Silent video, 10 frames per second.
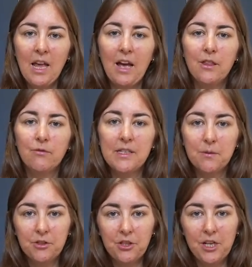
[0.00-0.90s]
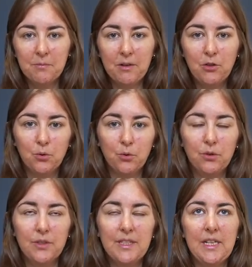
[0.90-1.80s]
And the reason I want to change my
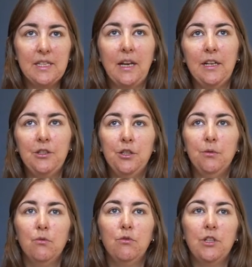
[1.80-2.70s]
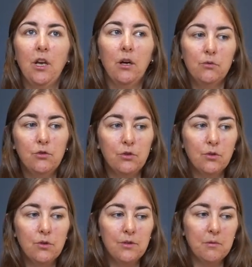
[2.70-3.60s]
shorts is I do already own shorts,